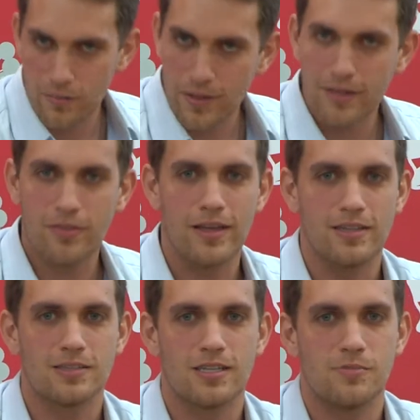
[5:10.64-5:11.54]
main
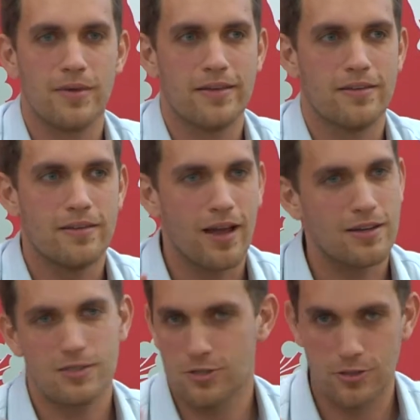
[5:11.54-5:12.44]
things has been not
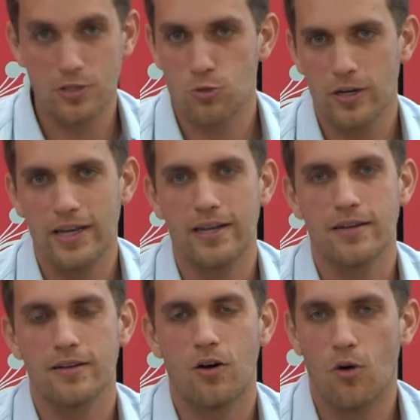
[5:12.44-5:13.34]
necessarily
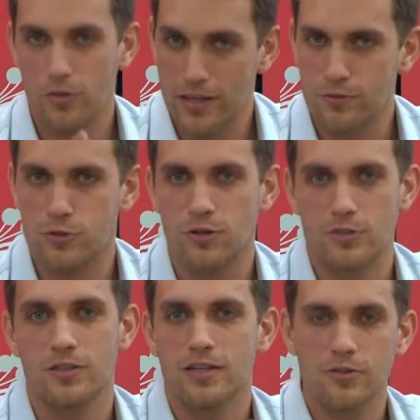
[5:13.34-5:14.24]
creating all the infrastructure
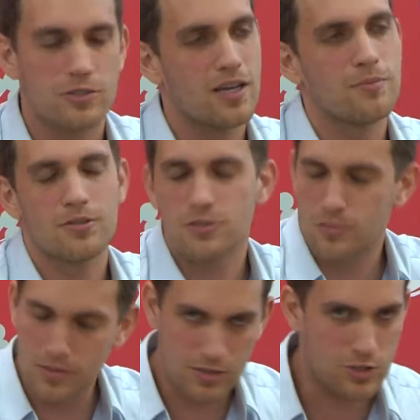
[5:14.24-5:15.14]
in the countryside, but there's just
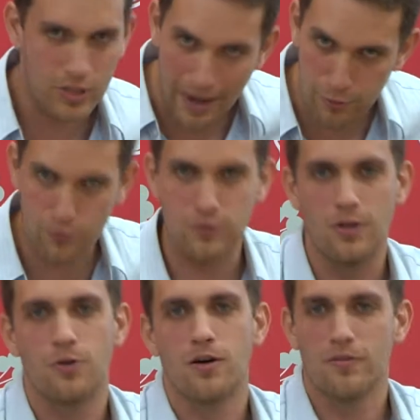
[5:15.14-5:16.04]
been such an
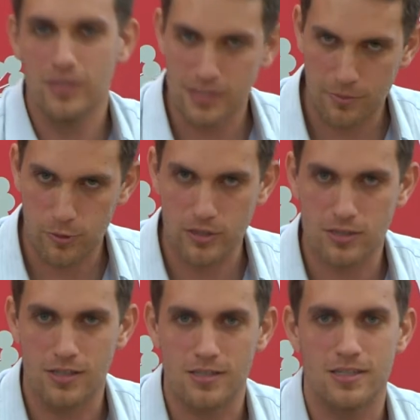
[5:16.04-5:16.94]
outflow of these immigrants
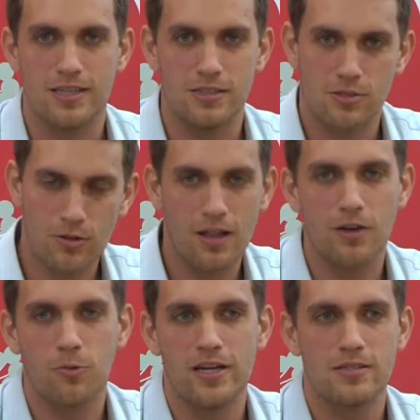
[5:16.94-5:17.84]
to the cities. So in a lot of
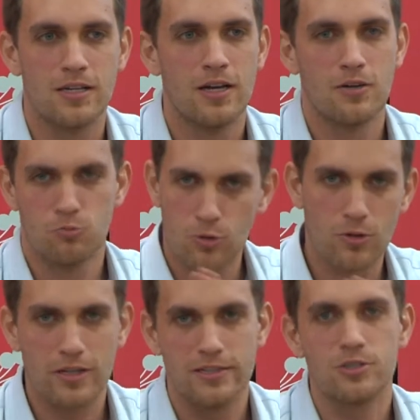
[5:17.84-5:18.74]
ways,
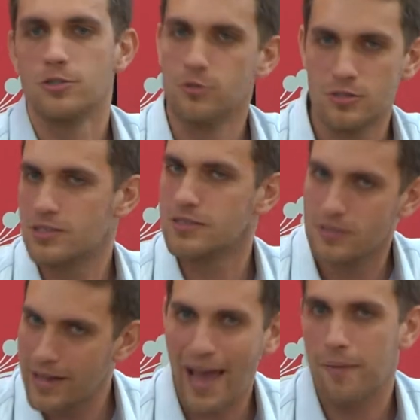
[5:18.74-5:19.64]
rural issues
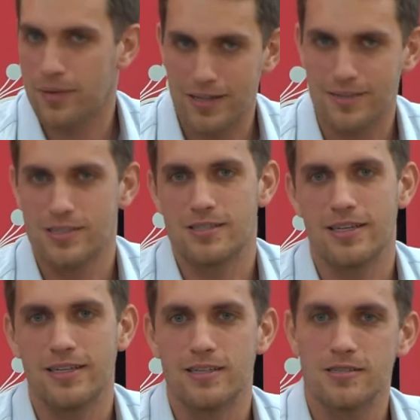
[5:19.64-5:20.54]
happen in the
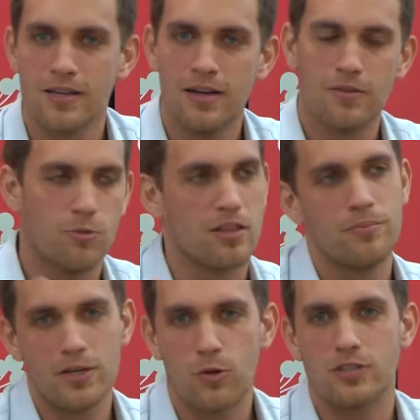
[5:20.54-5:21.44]
cities. One of the
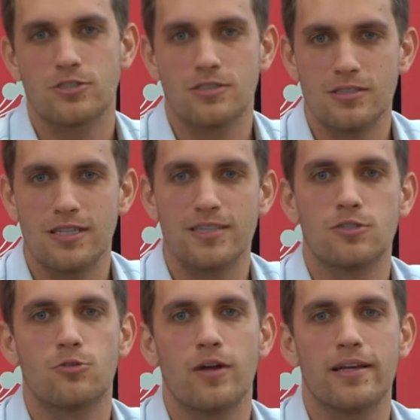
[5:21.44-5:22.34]
big questions is
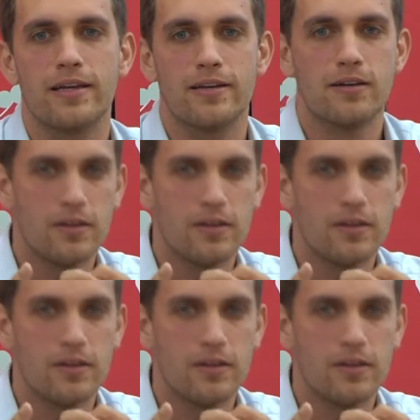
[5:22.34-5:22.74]
integrating